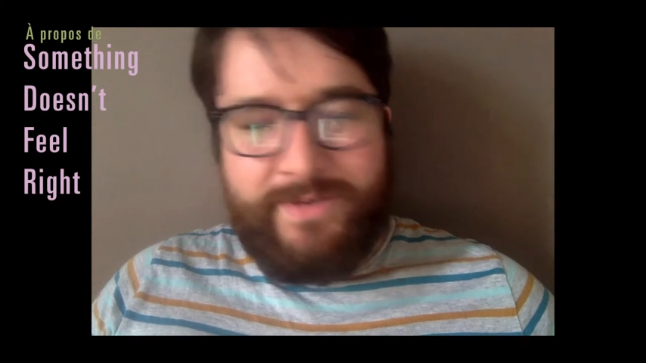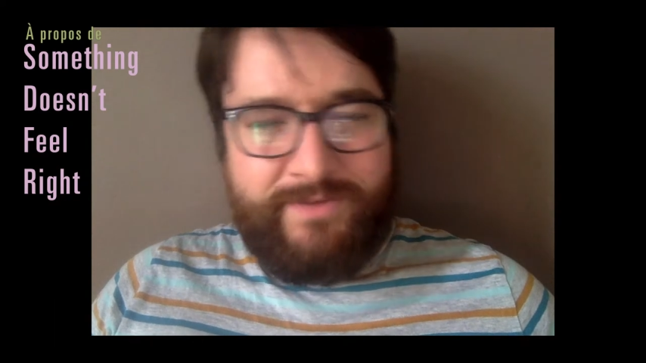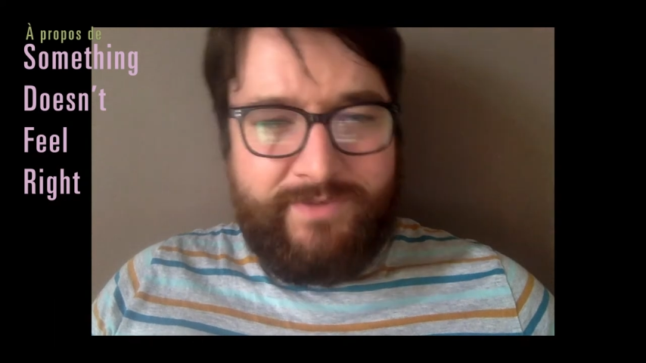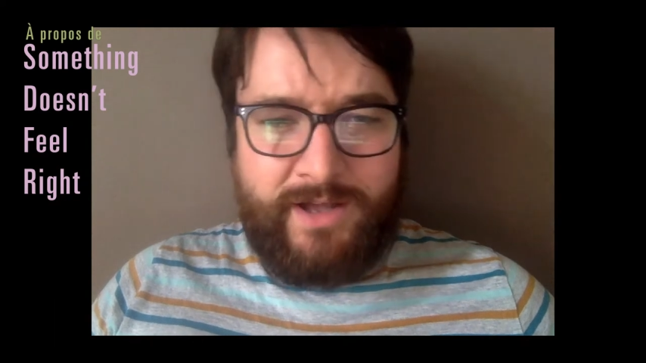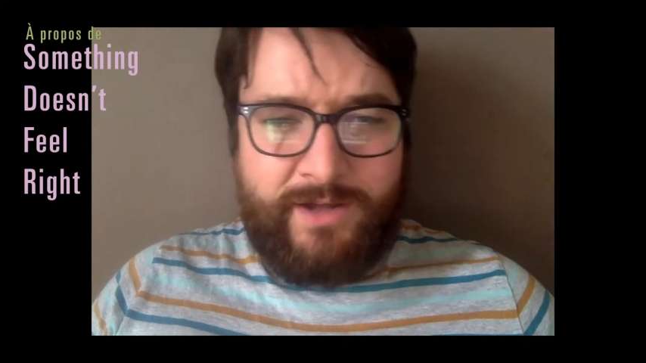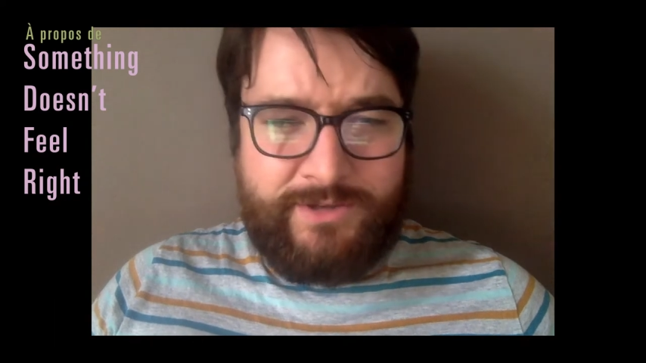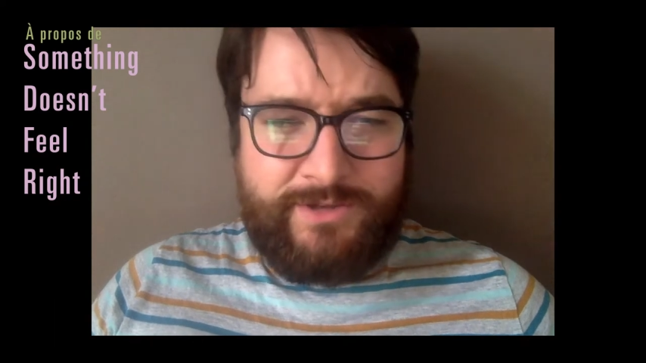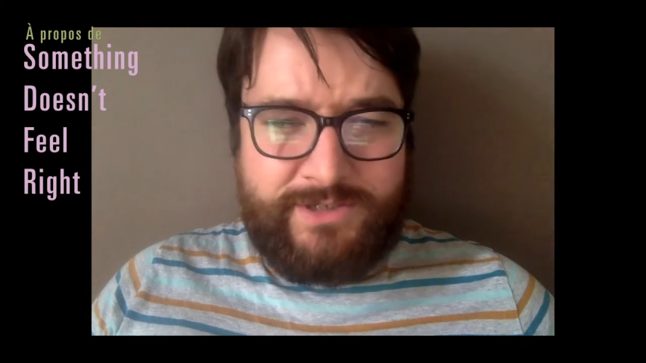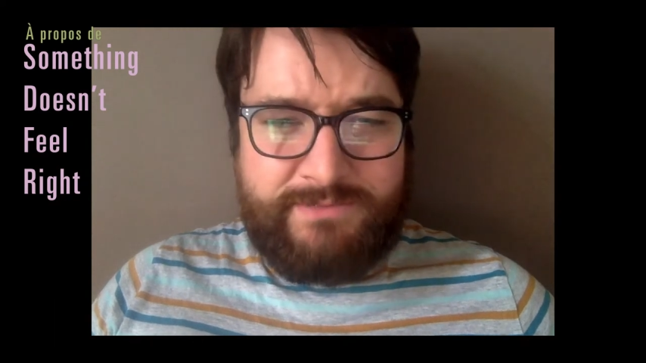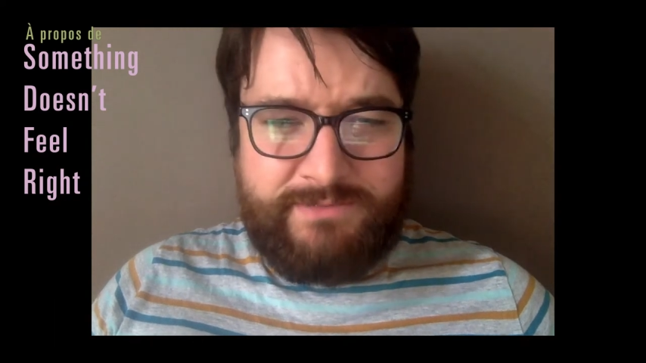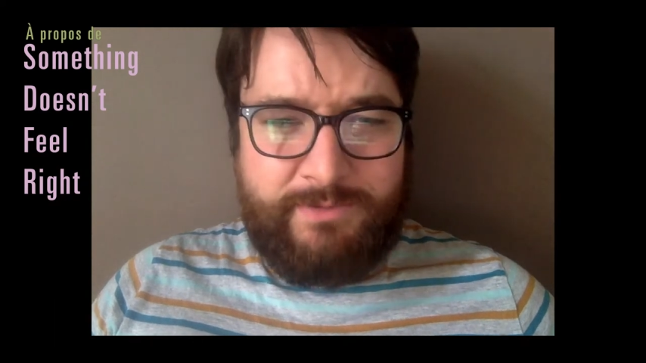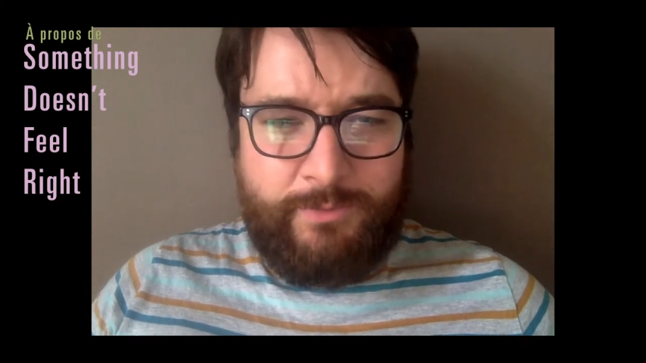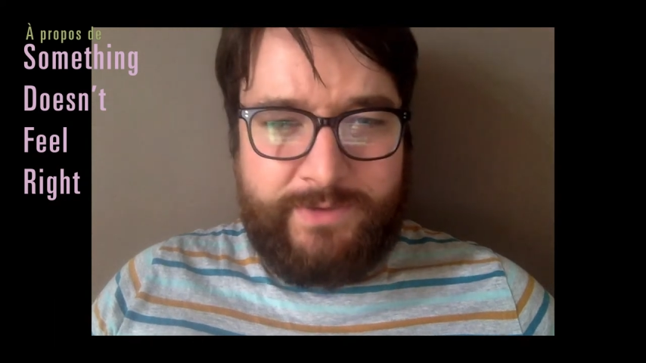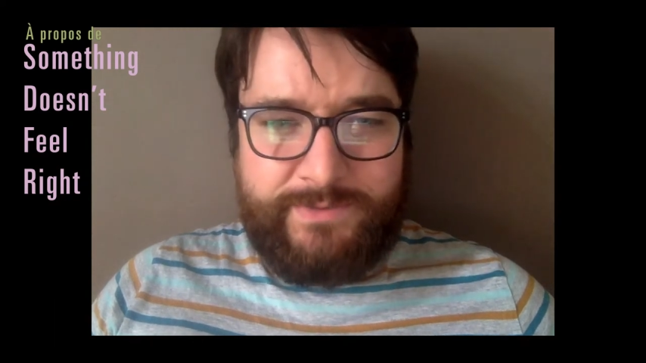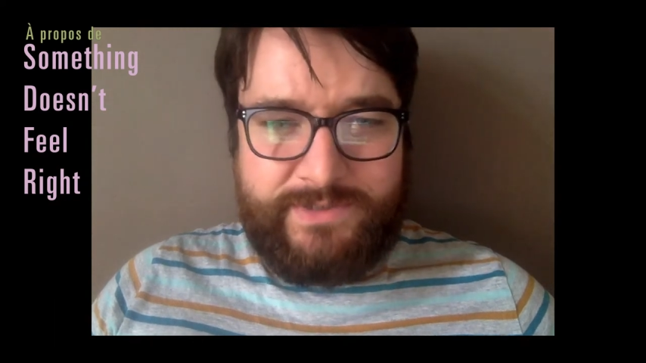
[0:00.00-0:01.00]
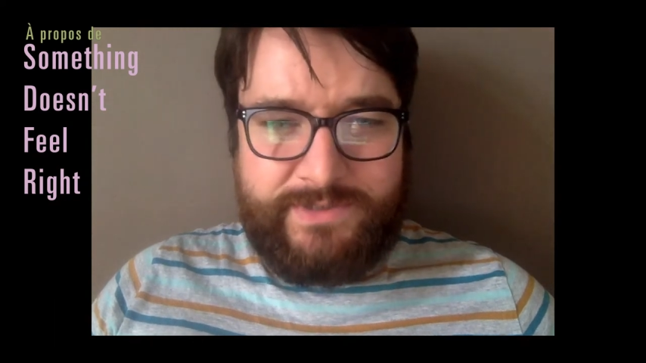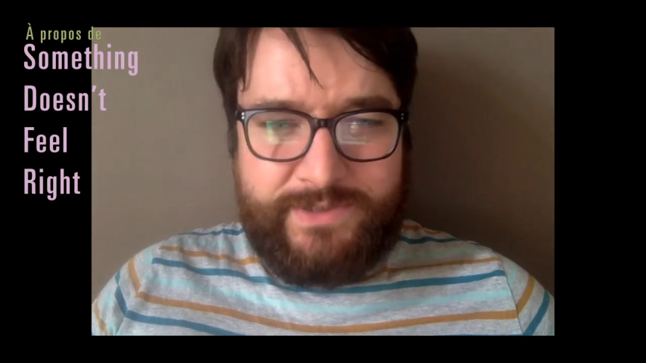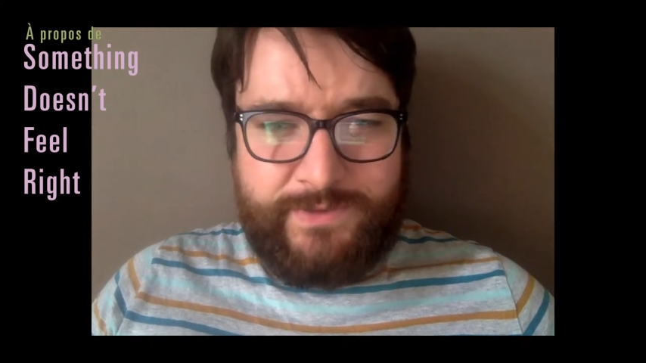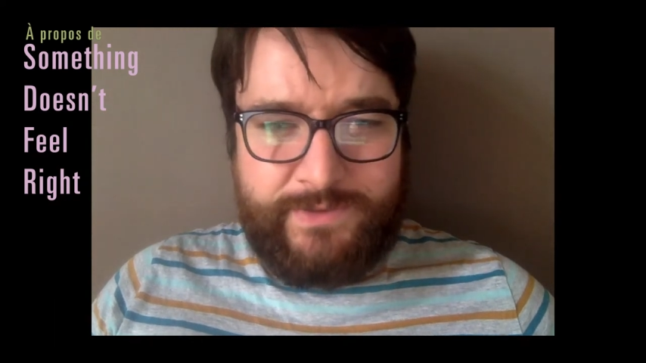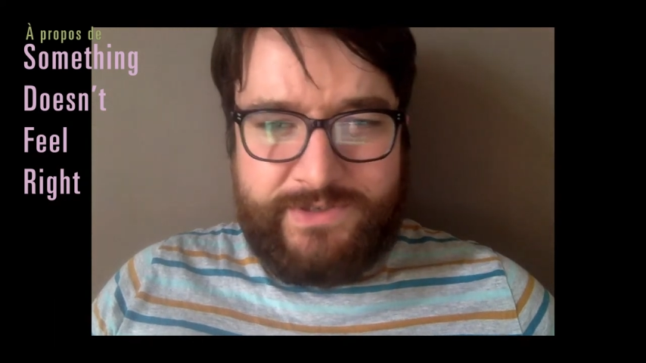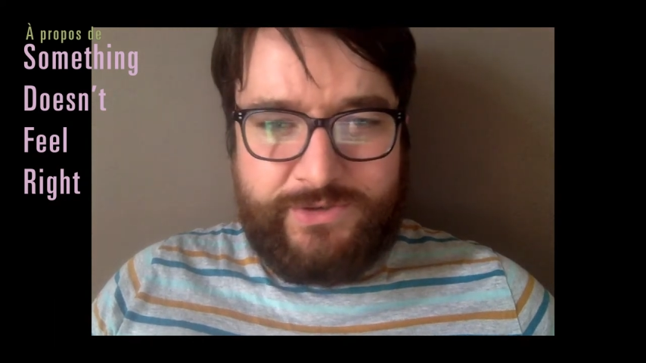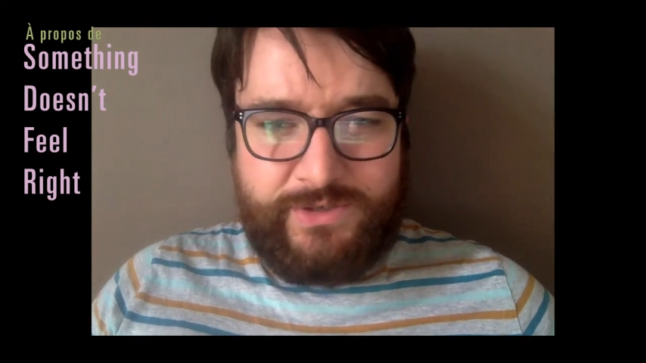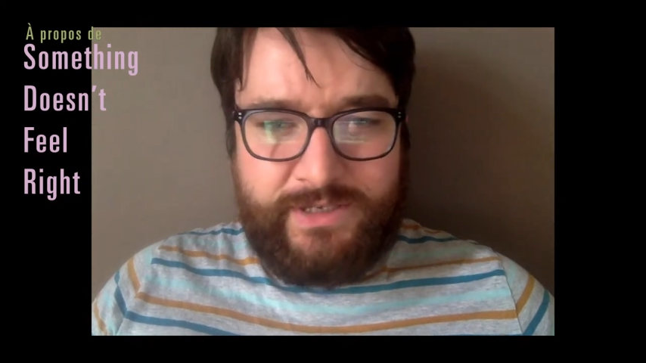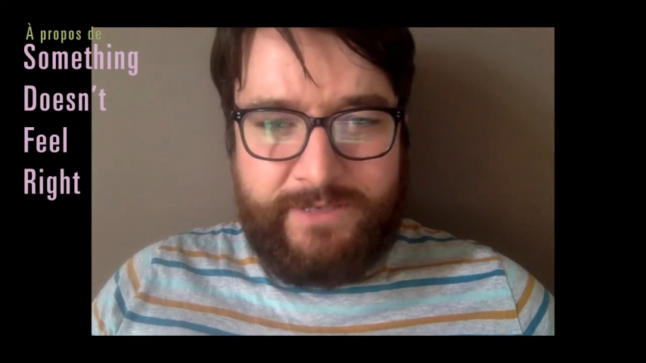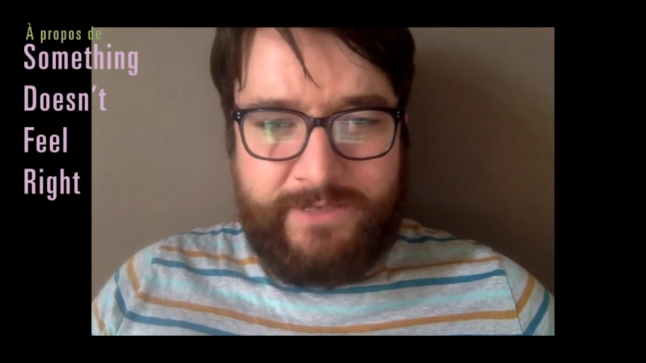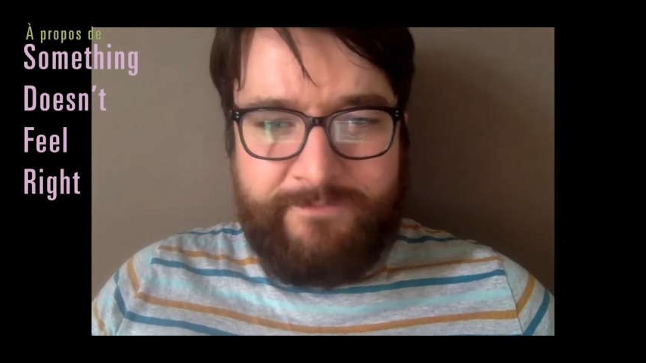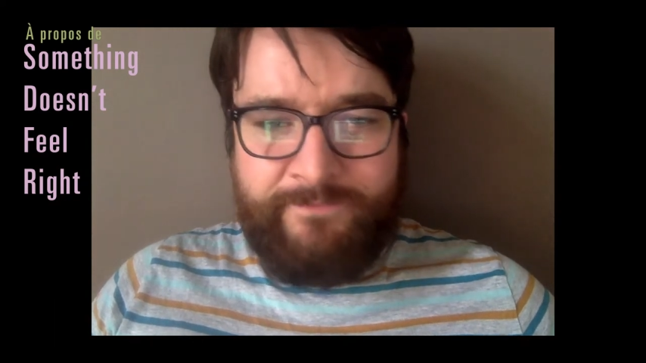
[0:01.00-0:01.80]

of a conscience about what he was doing suddenly.